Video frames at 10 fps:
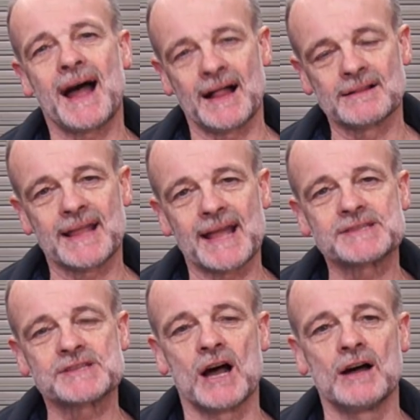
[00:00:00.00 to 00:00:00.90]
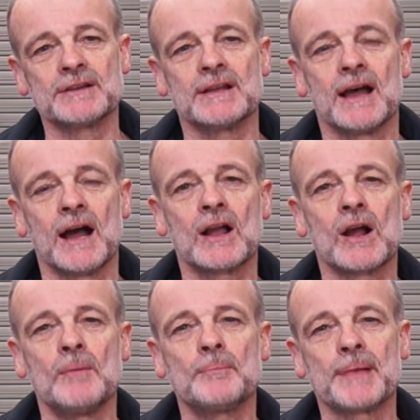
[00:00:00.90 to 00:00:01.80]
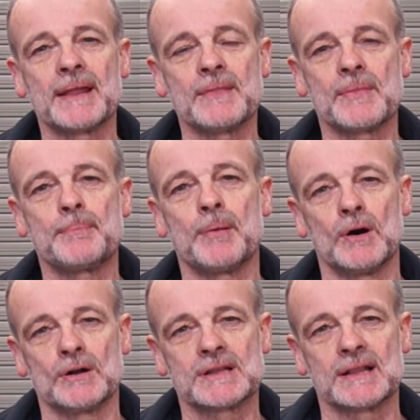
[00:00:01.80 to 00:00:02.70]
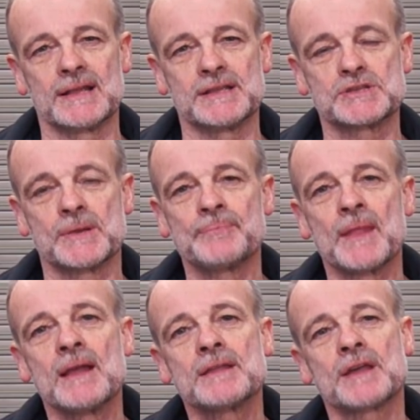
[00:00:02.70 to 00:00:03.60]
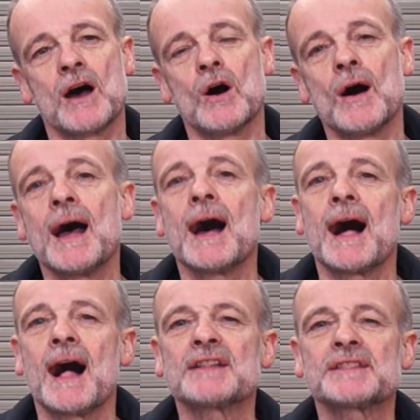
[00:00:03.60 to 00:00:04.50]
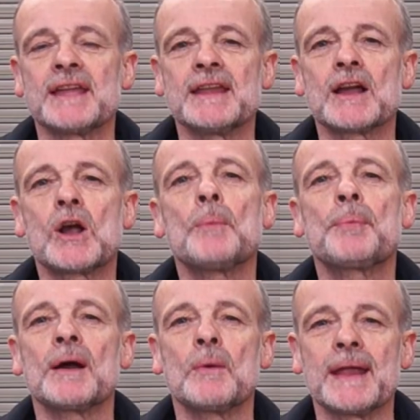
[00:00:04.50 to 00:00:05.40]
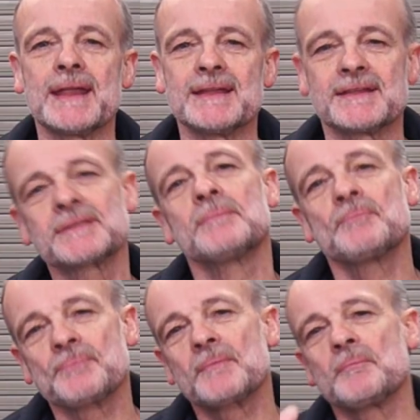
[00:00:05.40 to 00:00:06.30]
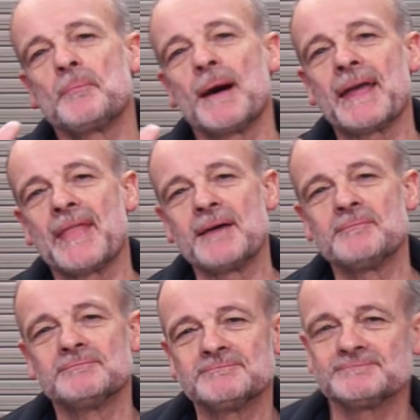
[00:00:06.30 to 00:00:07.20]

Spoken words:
I'll get on and complete the portaledge. So I'll see you in a couple of weeks. Bye then.